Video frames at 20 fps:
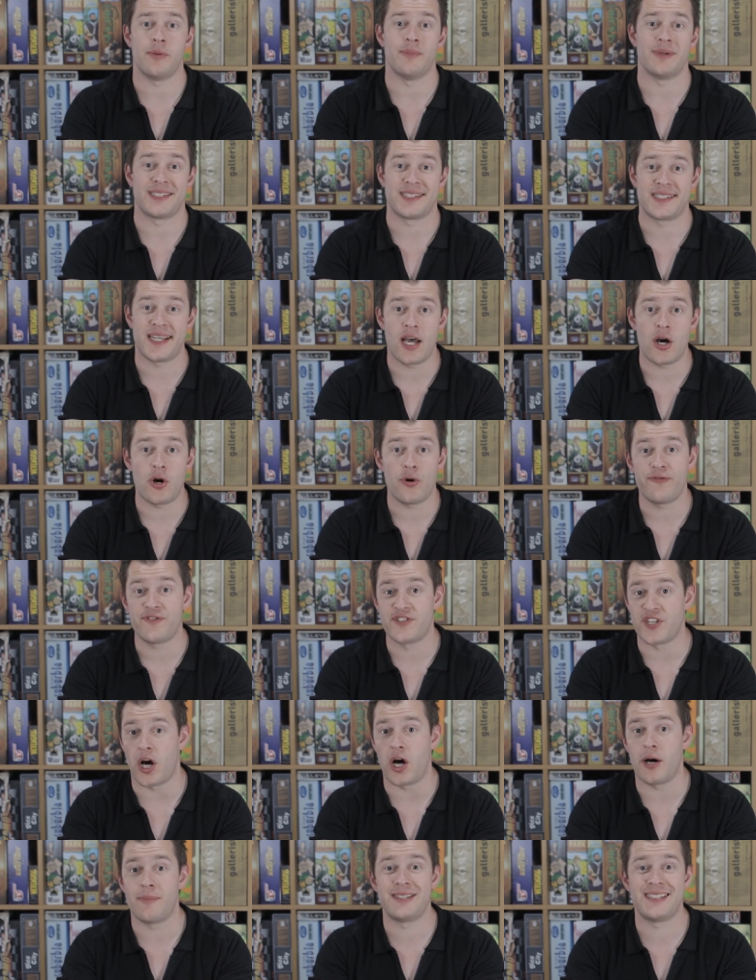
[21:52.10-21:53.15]
myself,
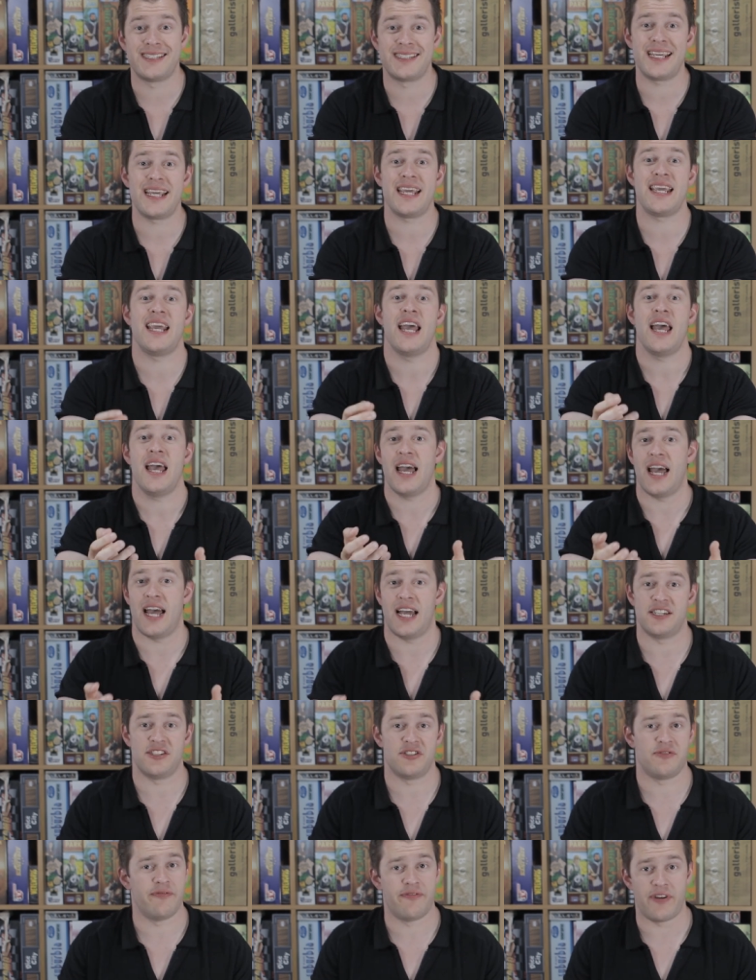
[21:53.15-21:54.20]
Tom and Z,
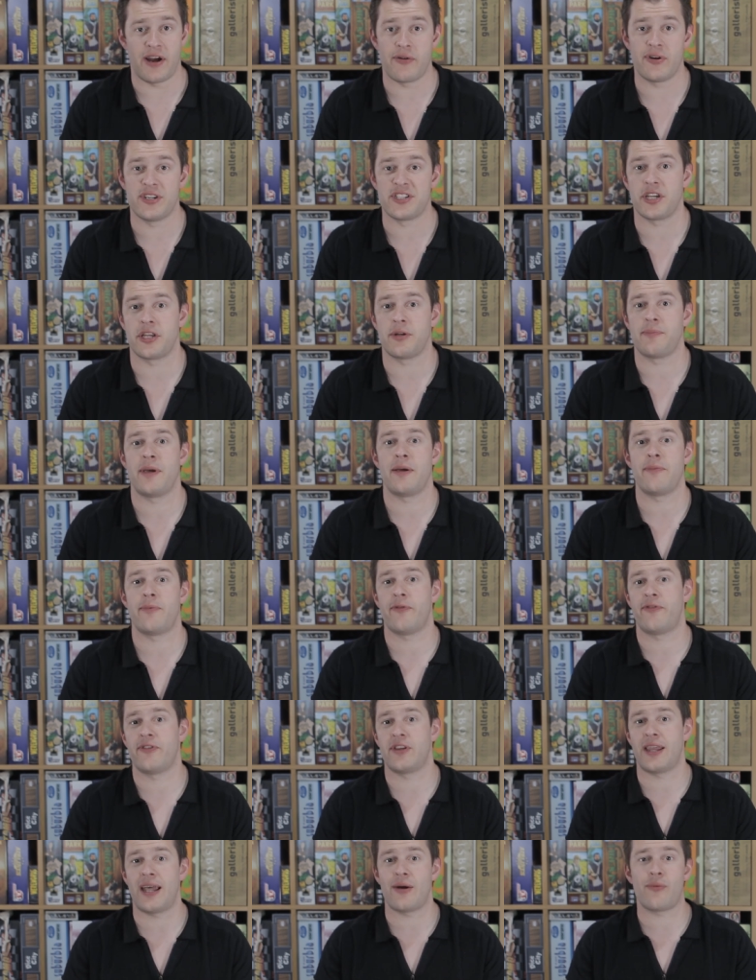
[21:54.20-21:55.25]
and various other people
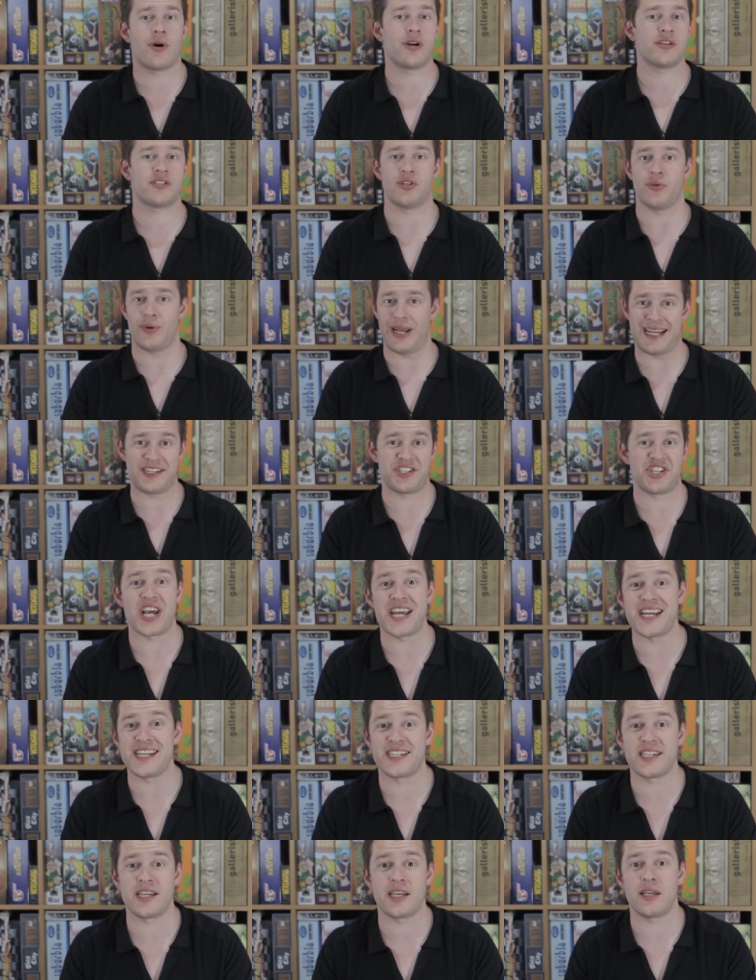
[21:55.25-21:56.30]
from the network, so we had
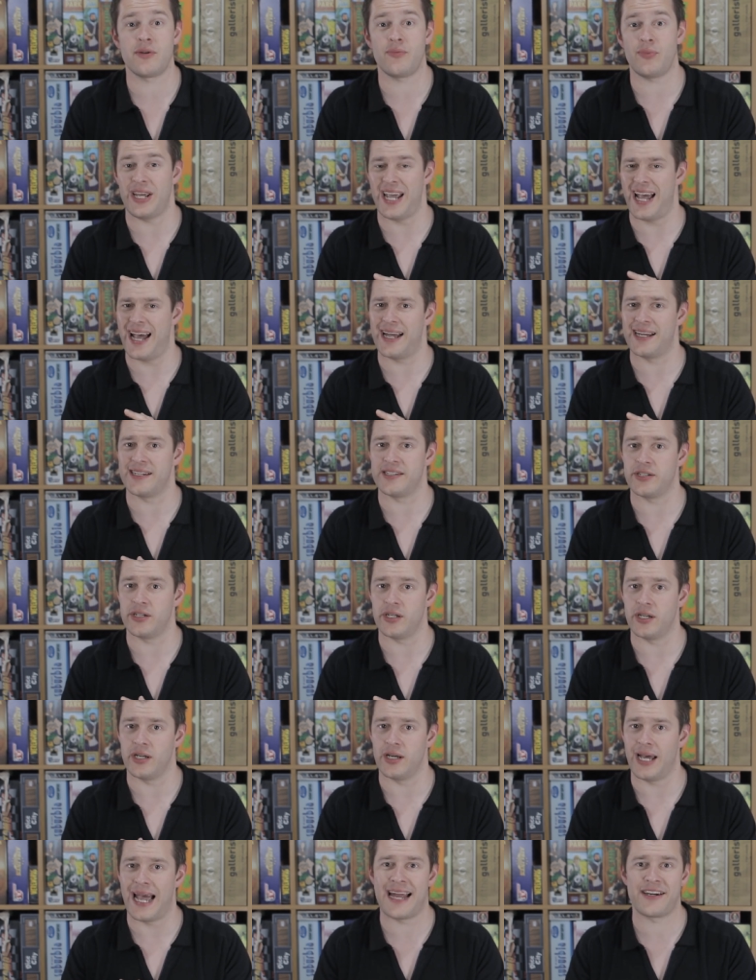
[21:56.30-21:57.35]
Jason, we had
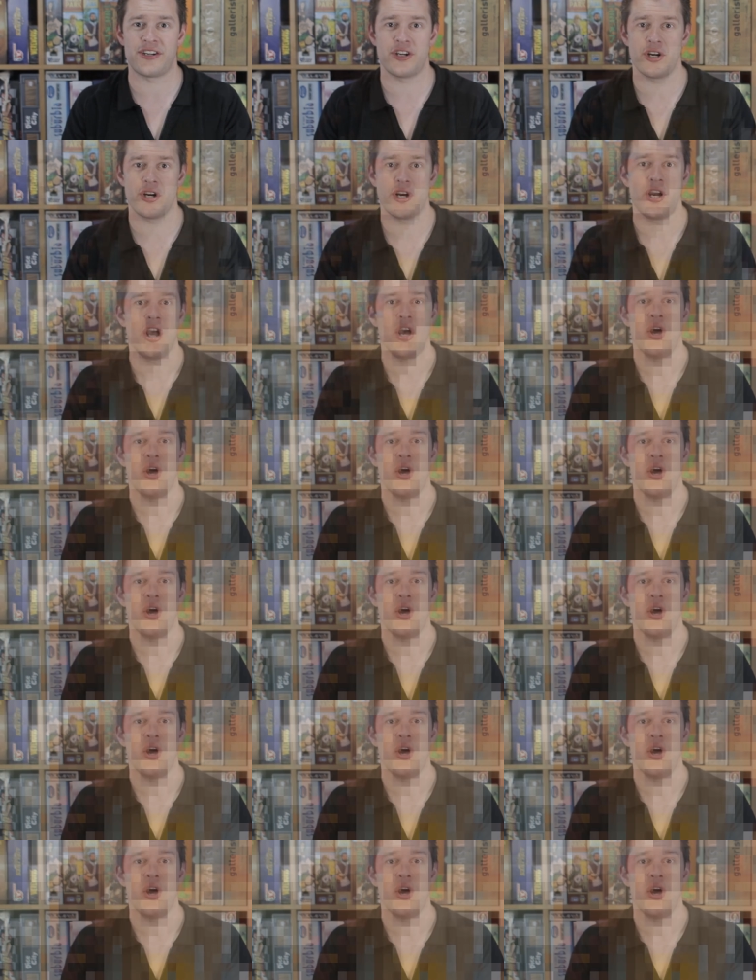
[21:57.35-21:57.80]
Anna,